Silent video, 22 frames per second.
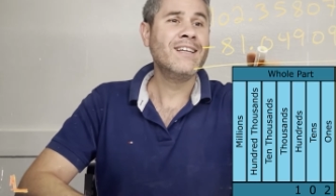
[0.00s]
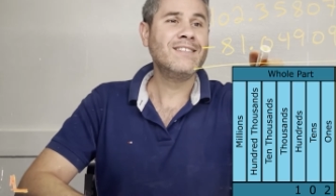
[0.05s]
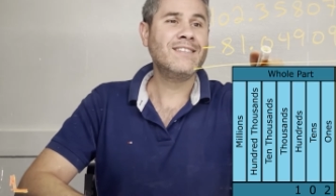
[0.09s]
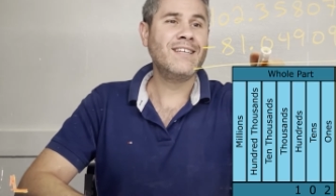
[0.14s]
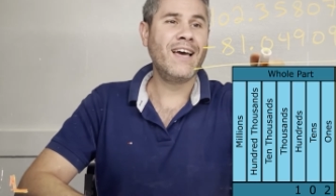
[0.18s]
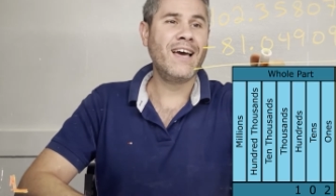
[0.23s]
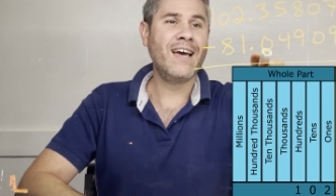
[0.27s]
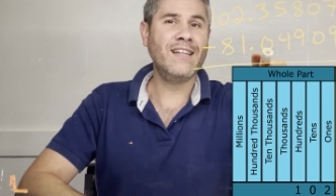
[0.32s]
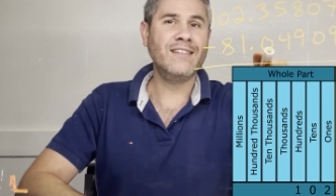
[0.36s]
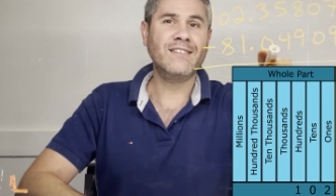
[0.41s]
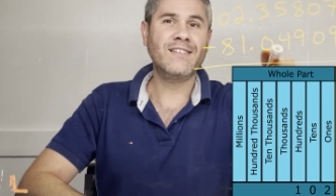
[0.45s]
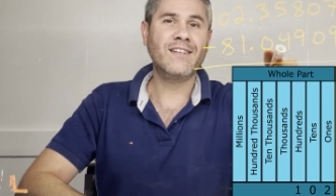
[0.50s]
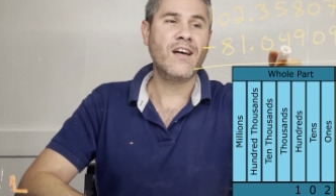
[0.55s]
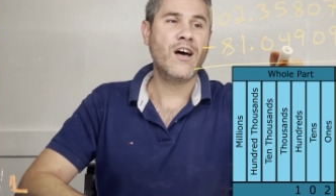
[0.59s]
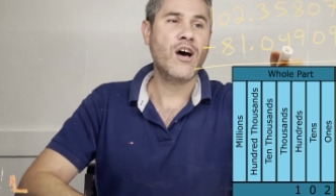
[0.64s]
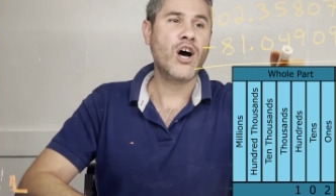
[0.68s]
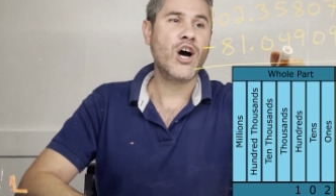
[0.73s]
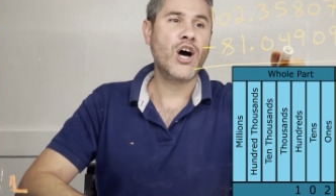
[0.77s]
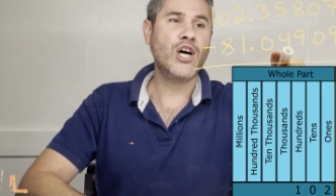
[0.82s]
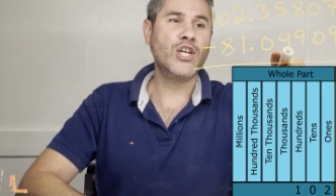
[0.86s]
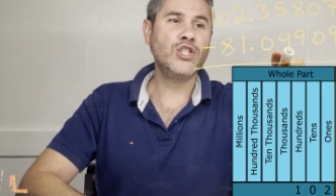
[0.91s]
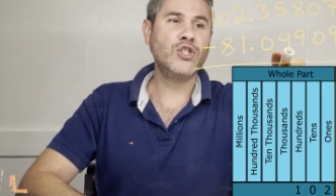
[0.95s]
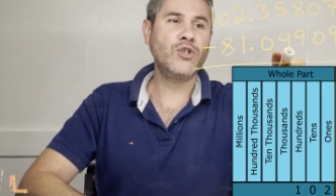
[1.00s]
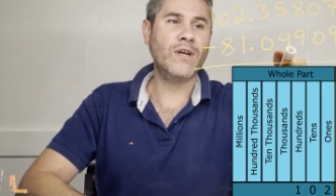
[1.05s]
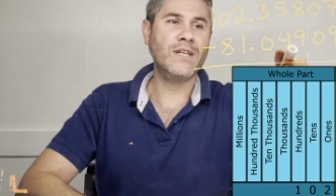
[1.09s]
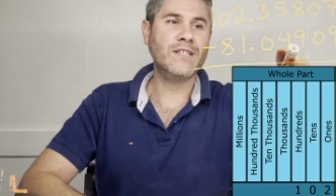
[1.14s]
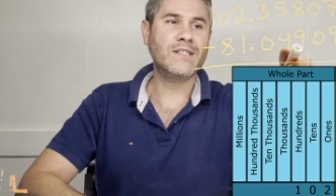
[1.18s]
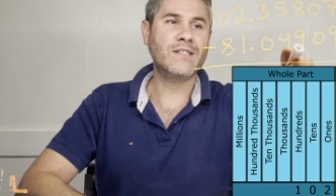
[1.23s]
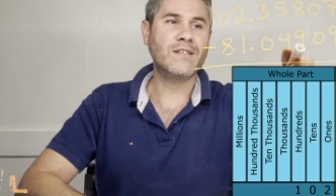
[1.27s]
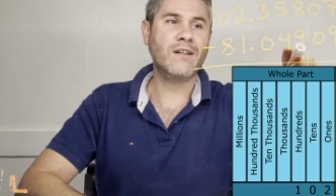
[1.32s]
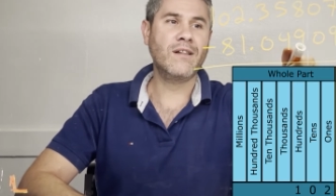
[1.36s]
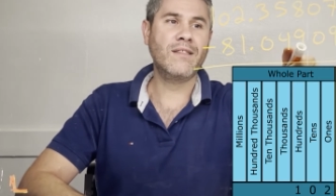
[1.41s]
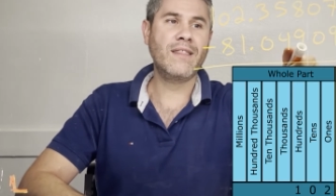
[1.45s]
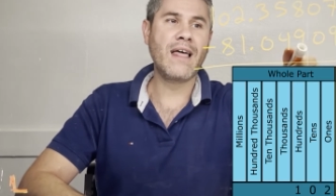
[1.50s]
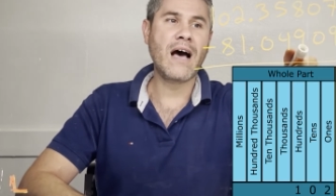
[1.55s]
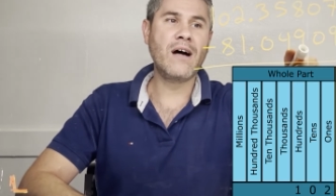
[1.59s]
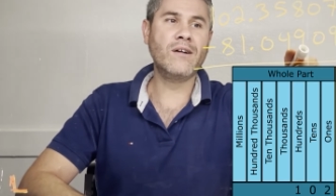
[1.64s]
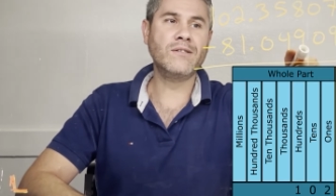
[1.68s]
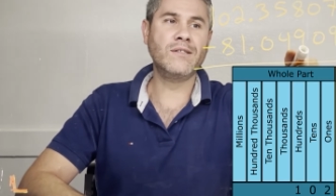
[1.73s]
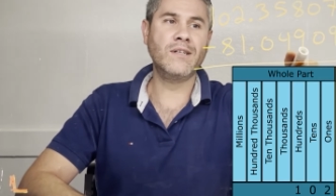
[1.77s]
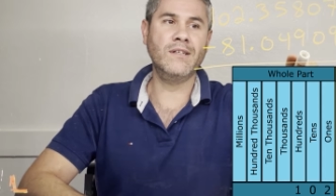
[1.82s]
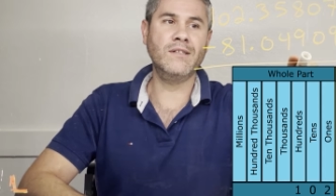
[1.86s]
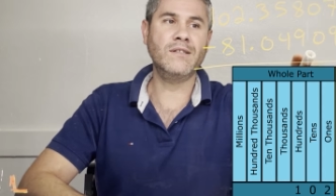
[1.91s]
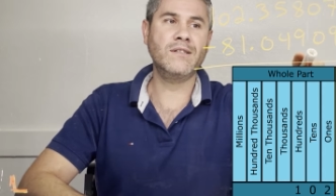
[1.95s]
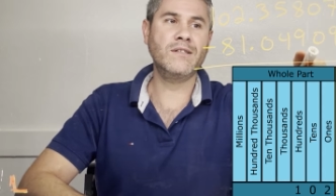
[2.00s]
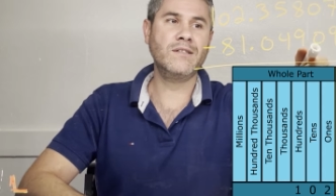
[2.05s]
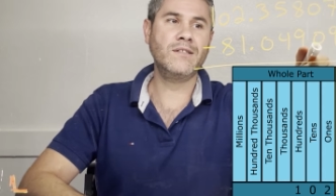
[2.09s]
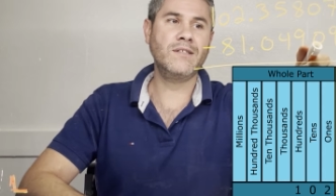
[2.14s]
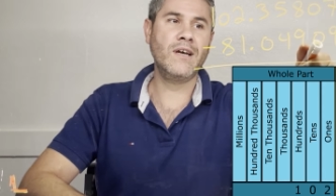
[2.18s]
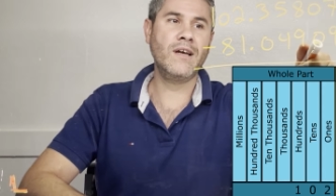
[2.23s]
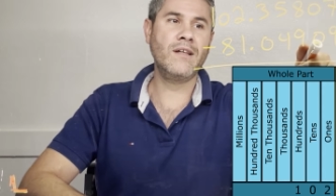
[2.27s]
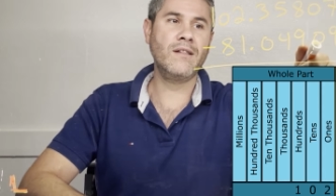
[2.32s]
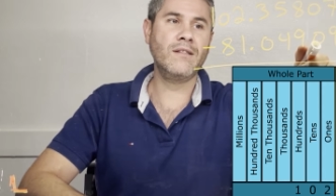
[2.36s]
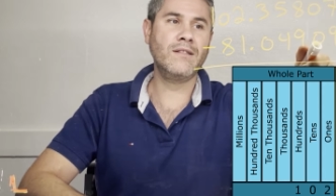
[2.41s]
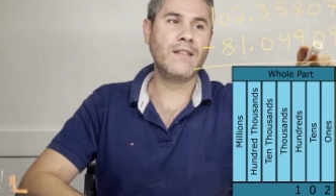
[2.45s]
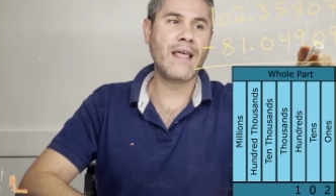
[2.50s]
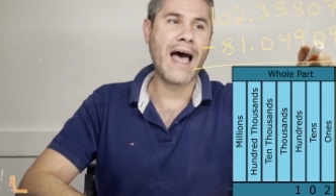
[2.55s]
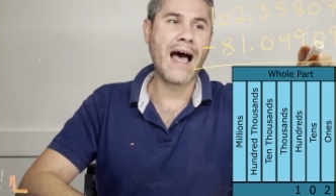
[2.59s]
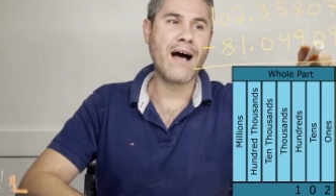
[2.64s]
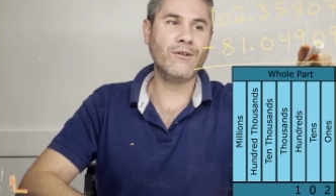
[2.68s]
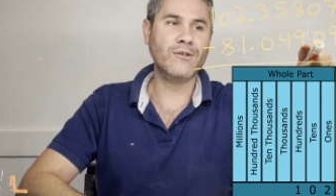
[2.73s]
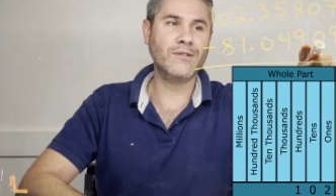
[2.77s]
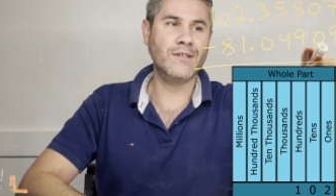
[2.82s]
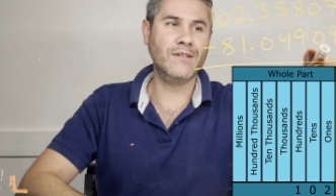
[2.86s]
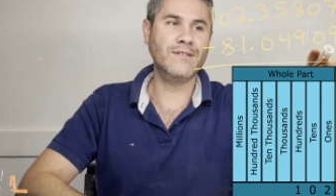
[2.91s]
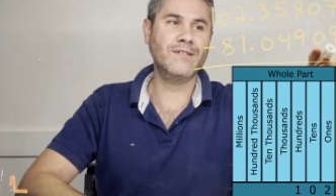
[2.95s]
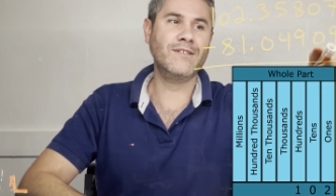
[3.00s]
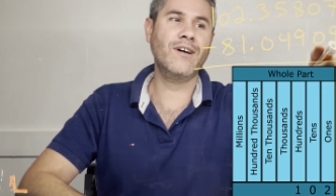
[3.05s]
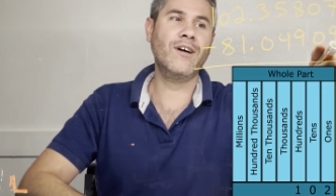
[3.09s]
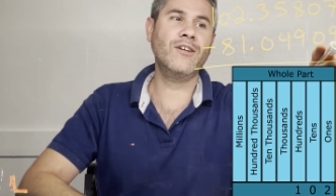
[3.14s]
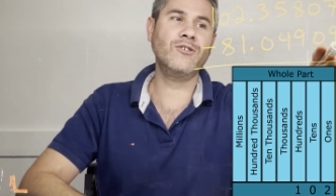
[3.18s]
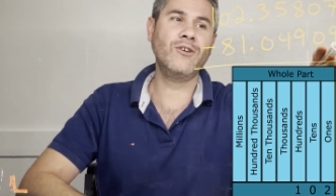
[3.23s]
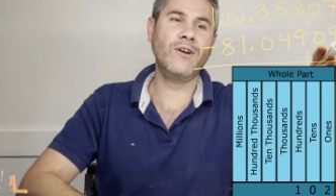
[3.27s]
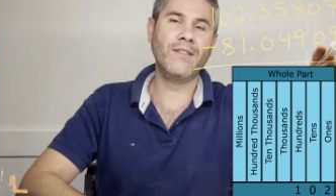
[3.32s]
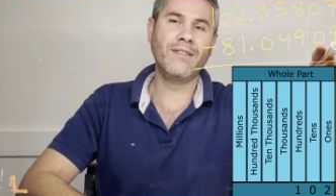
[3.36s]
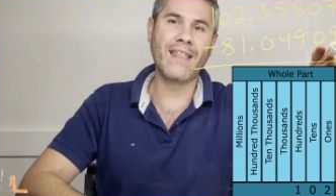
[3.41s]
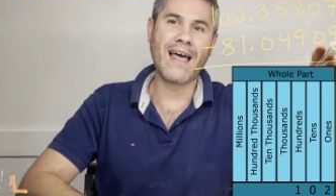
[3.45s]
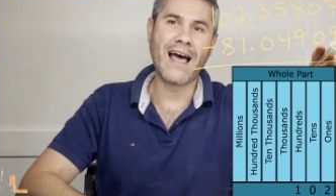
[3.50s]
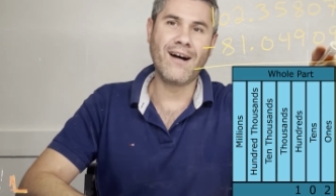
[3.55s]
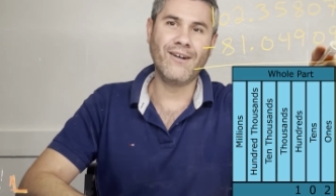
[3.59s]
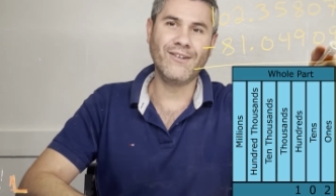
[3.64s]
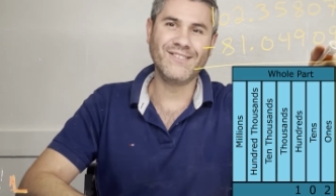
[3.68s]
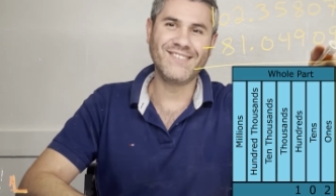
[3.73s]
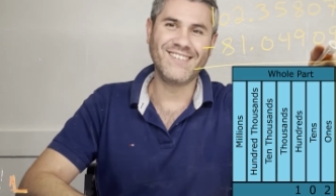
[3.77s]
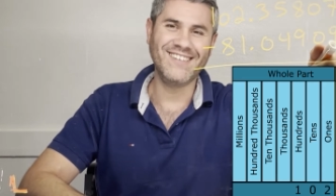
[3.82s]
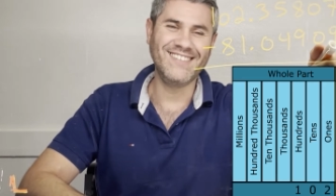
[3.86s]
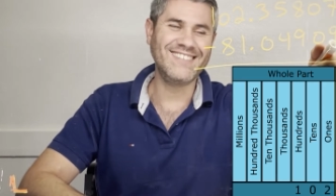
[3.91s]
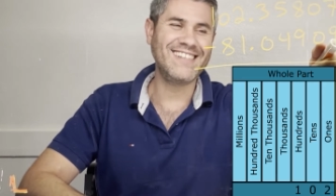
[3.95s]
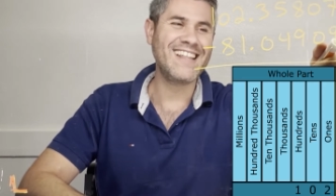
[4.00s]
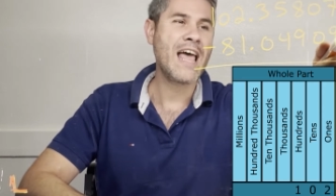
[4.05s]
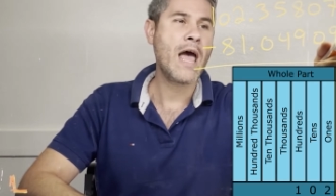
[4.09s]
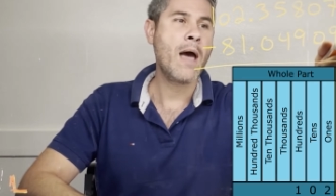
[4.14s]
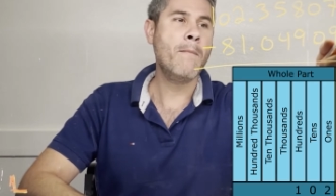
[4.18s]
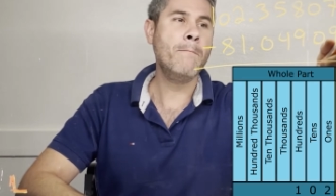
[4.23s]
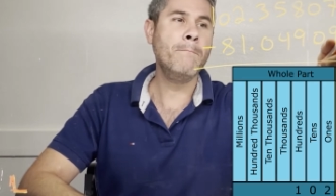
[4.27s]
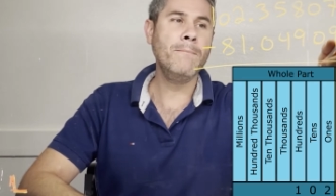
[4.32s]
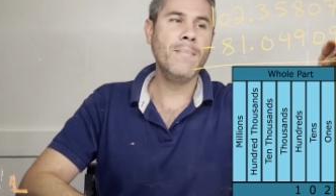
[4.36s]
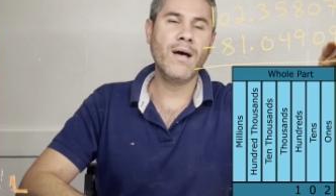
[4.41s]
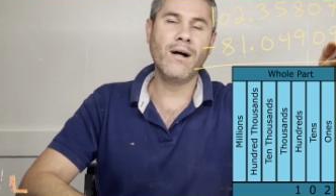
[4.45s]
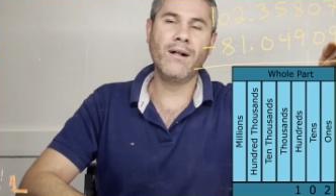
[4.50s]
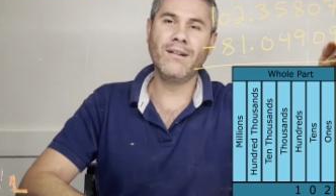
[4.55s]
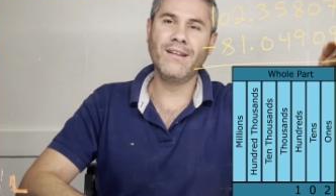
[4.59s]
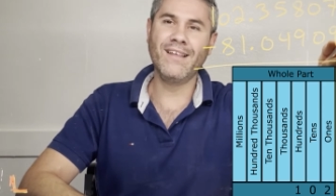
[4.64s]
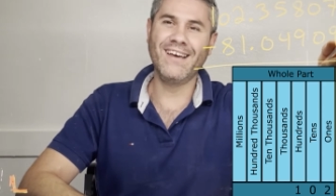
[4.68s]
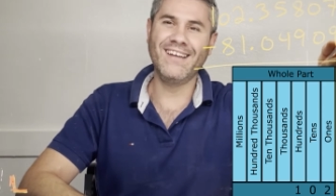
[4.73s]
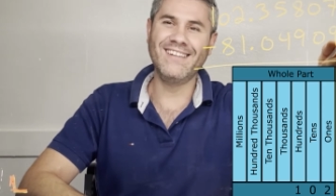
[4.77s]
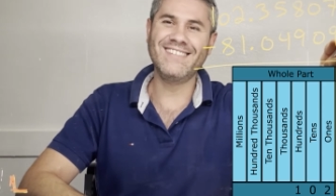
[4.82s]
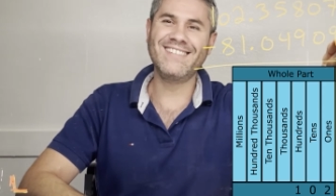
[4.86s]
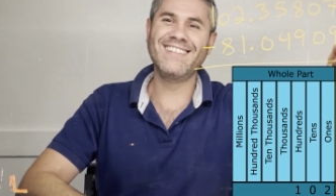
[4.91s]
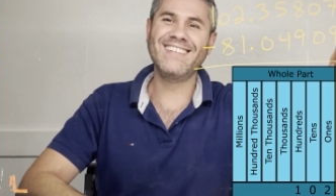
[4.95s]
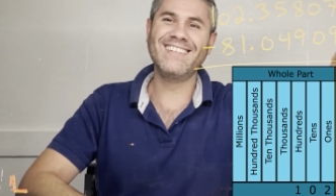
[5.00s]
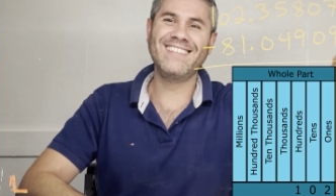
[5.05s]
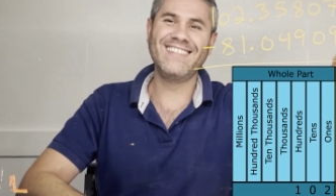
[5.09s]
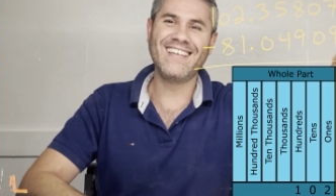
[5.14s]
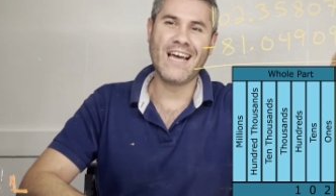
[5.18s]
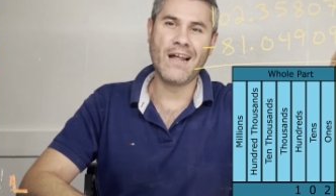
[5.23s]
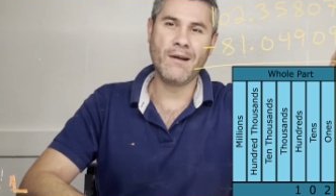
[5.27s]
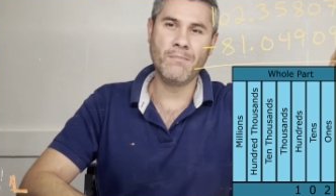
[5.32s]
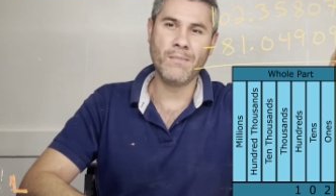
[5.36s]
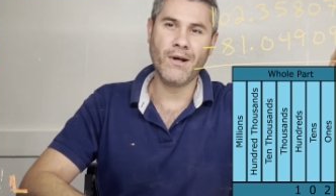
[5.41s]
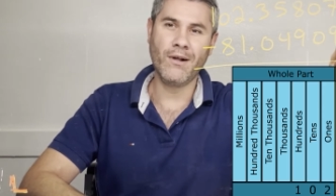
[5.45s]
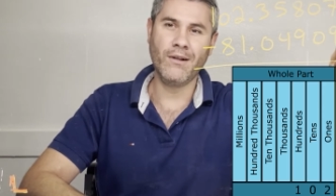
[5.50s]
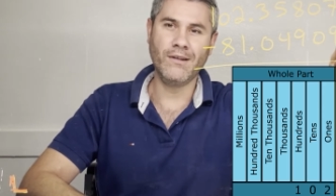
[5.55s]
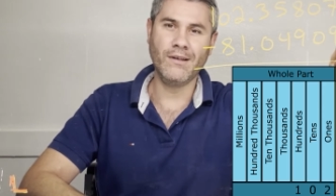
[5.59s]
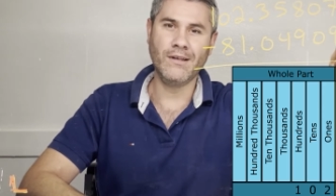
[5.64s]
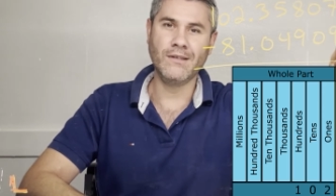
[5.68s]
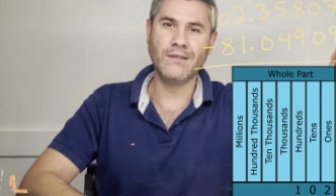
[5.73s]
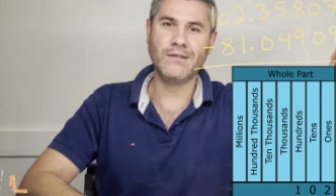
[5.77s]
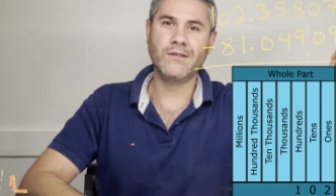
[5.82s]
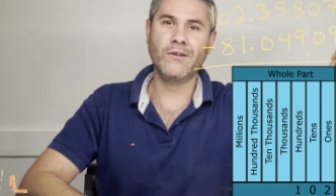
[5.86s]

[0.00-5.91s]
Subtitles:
Tens, hundreds, thousands, 10,000s, 100,000s, millions, 10 millions.